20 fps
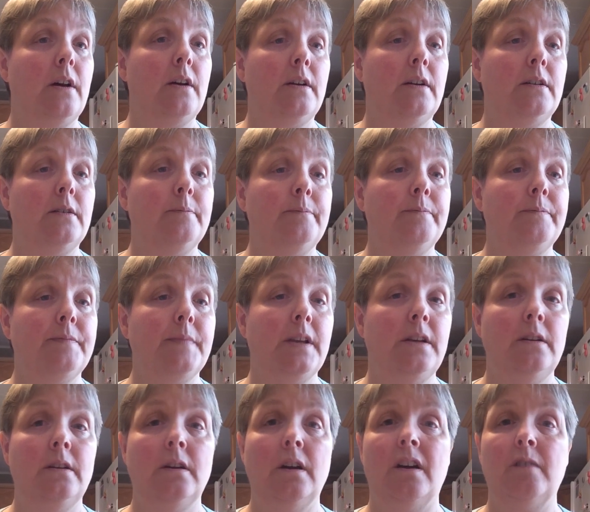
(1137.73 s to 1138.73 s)
I'm
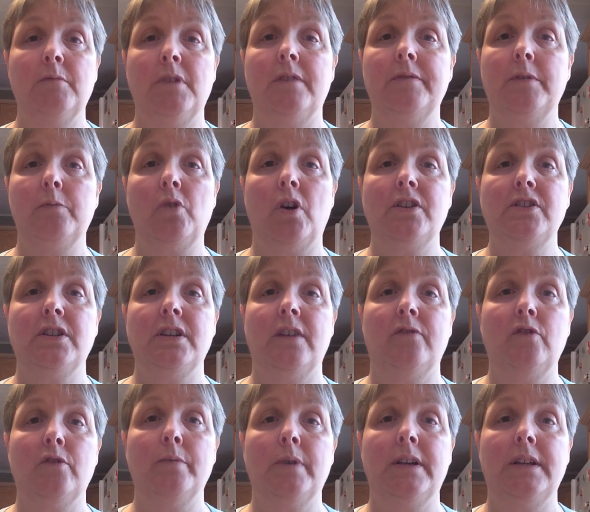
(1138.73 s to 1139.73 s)
loving watching
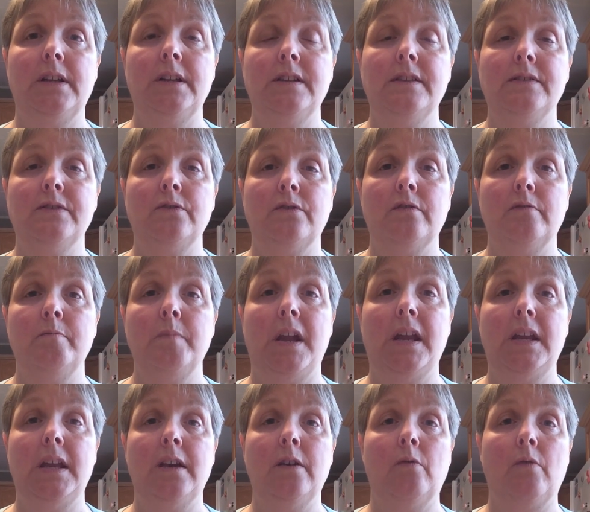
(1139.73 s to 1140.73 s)
everybody's sort of
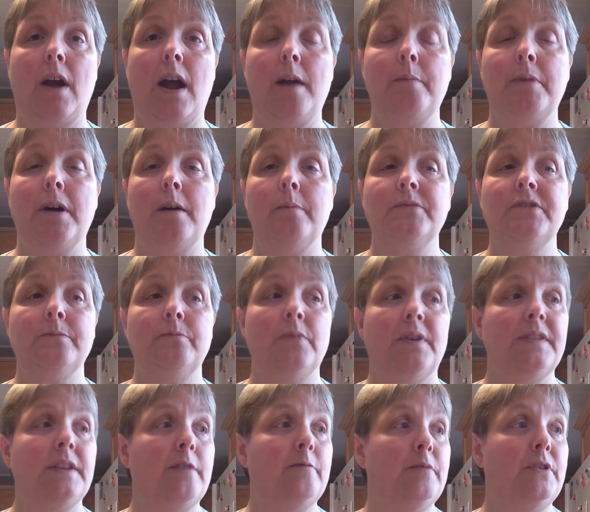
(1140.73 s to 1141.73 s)
mania wrap-ups and
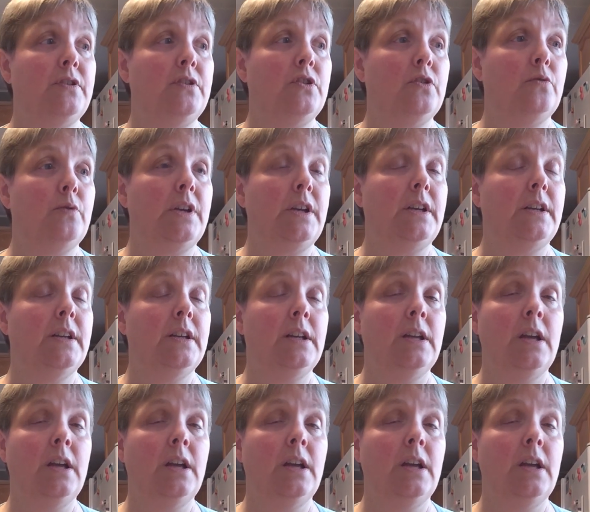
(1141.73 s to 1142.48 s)
what they've been doing.